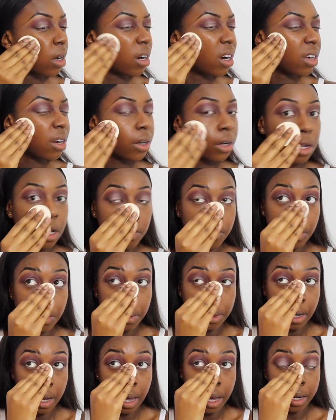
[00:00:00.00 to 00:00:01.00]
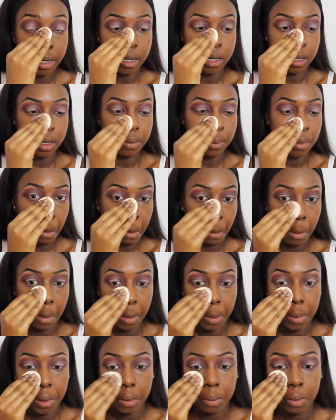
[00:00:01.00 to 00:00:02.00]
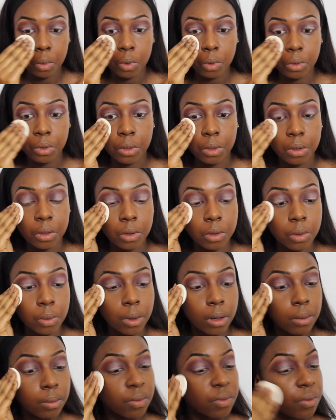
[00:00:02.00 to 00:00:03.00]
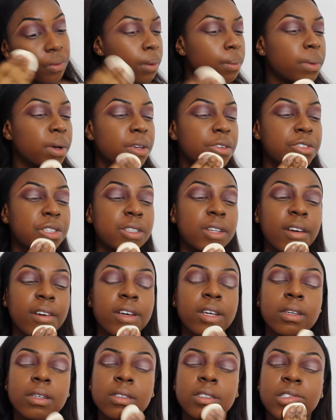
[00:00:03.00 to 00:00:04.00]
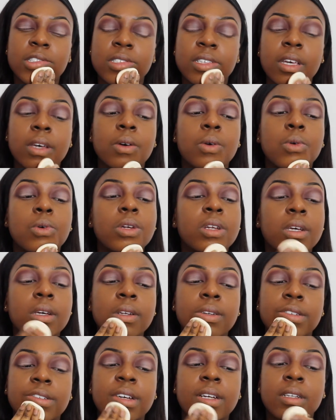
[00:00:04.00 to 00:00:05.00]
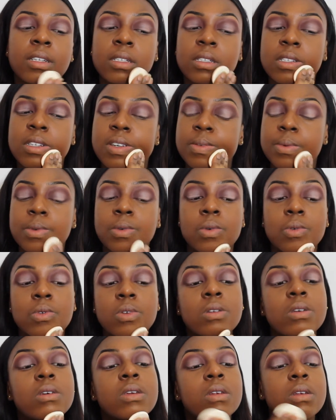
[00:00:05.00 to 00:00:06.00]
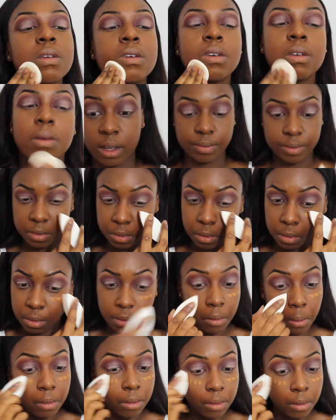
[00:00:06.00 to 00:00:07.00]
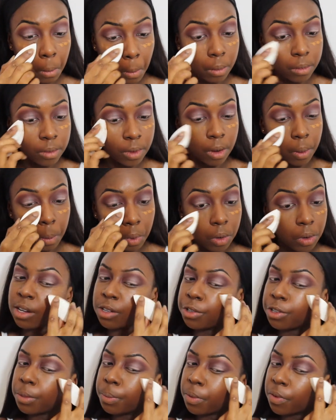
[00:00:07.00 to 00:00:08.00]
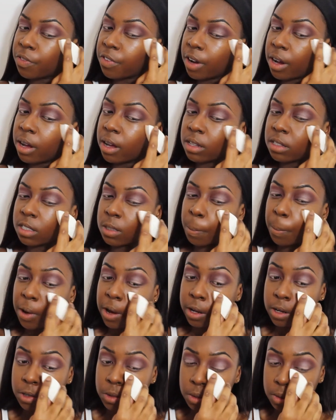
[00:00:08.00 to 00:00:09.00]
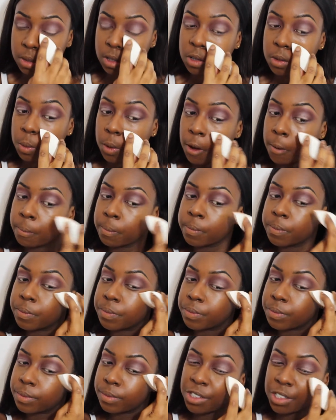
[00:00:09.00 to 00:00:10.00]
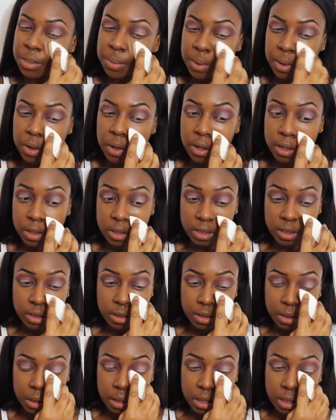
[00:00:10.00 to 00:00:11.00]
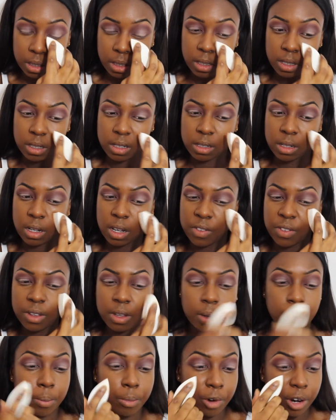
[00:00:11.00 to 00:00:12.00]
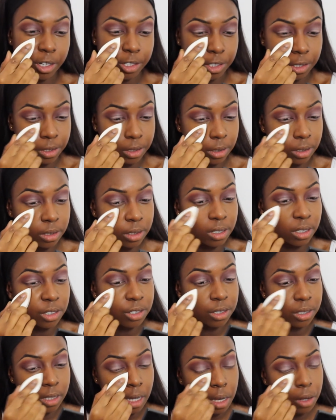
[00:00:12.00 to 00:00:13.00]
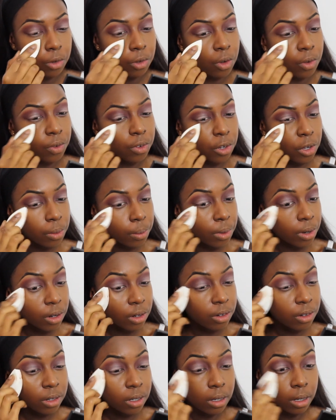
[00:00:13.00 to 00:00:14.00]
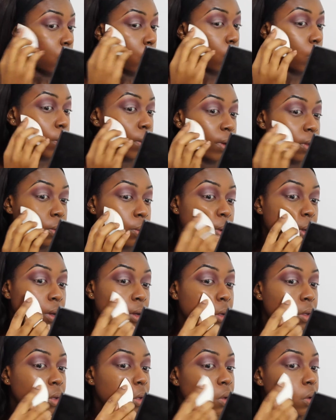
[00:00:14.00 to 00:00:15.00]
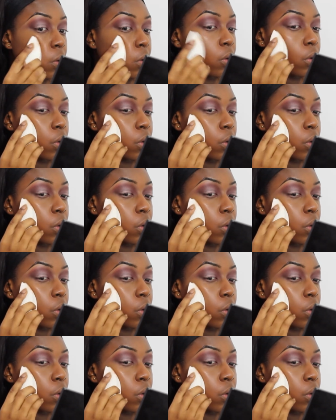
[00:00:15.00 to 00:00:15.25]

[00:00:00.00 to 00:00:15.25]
I don't know if I want to add many more to this one, but I usually like sit it all in, gently tap it all in. I do prefer a sponge with this one, just because, I don't know, I think a brush is, it just takes off too much. Always works.